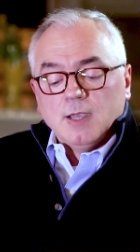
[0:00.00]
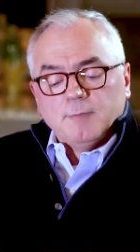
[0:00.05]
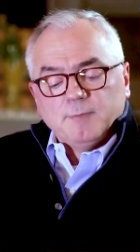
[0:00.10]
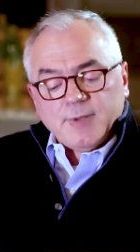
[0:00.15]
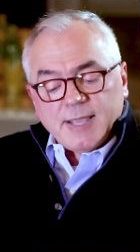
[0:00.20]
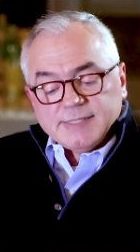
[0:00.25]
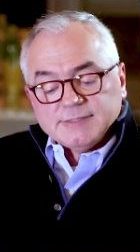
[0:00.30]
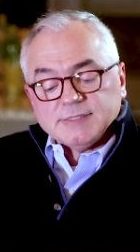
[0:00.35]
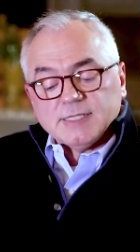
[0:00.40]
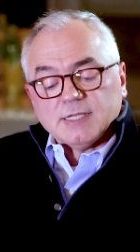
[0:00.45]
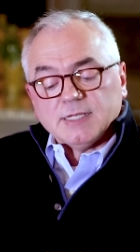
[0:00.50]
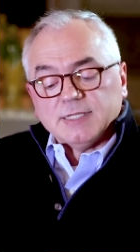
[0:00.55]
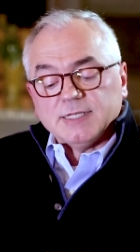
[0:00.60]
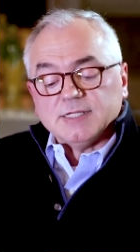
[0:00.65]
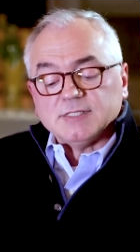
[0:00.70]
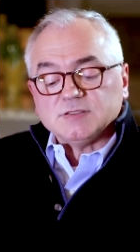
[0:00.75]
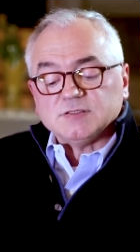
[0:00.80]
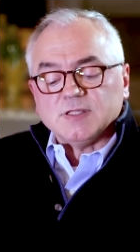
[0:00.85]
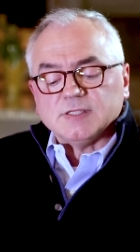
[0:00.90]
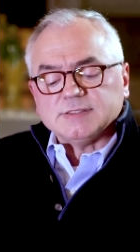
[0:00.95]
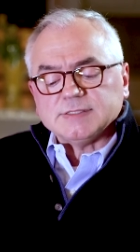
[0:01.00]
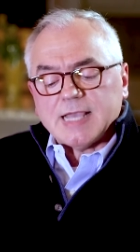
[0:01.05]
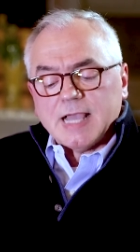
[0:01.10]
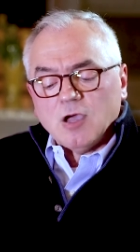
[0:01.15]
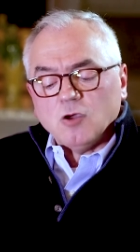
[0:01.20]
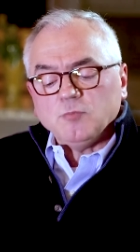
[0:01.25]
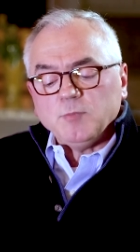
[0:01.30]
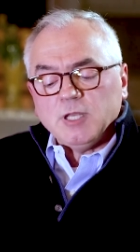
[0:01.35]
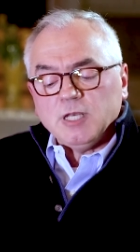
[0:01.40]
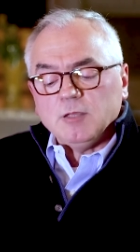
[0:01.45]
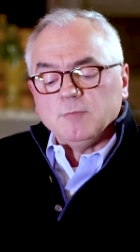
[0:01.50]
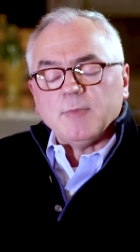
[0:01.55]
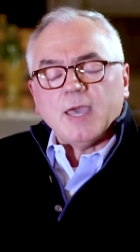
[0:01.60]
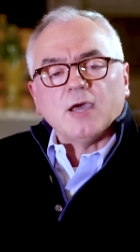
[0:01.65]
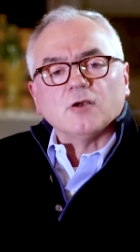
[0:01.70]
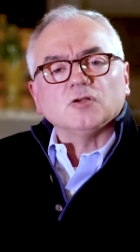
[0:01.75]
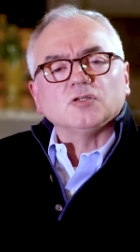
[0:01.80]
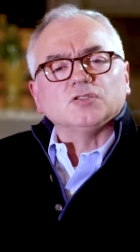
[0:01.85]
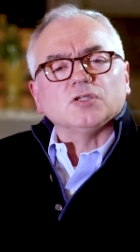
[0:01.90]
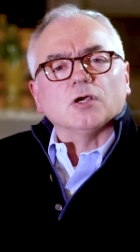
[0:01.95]
Basically, it's that town meeting
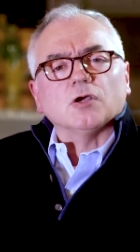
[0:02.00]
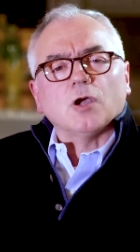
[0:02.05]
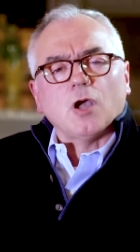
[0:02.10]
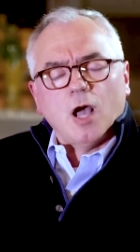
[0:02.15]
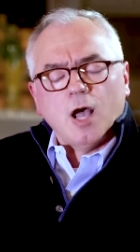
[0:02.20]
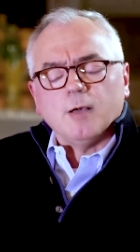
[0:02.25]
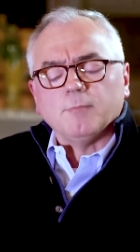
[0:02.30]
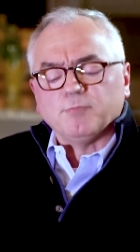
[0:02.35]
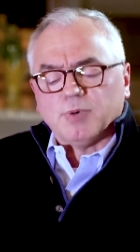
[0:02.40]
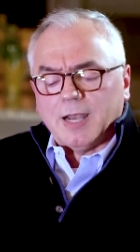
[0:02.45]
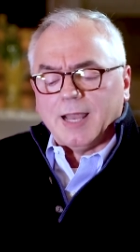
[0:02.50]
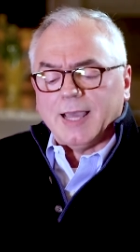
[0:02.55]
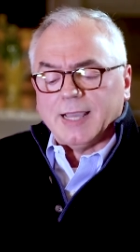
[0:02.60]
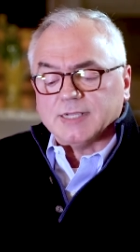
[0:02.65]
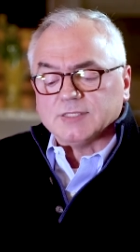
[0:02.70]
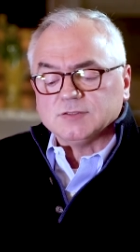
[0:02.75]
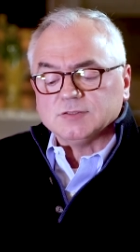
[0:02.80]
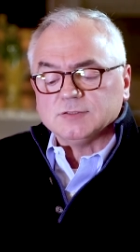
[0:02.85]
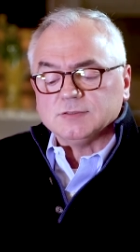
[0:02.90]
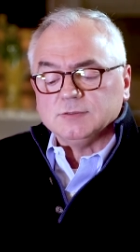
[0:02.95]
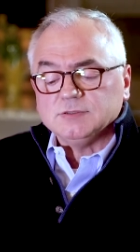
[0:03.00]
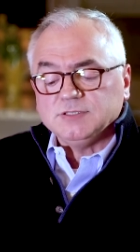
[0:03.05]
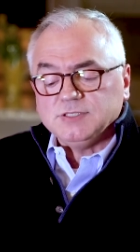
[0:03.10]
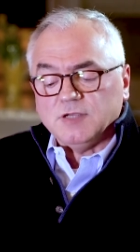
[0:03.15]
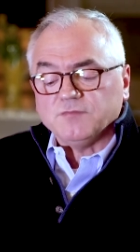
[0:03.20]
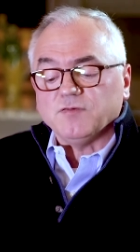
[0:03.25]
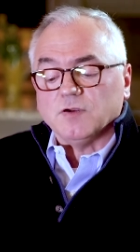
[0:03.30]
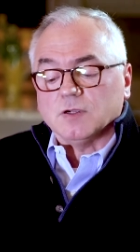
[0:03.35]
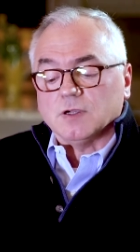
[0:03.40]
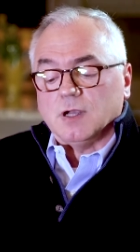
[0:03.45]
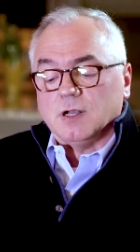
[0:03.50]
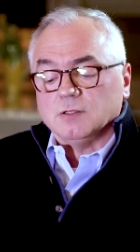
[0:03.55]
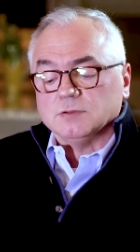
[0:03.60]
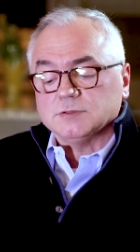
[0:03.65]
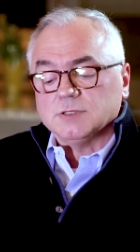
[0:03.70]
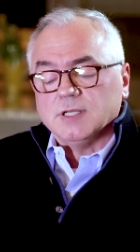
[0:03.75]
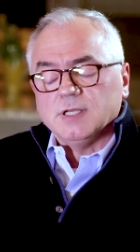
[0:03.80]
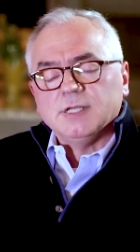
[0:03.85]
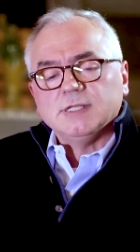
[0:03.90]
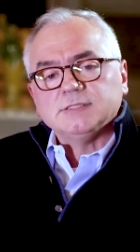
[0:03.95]
matters are complex, difficult,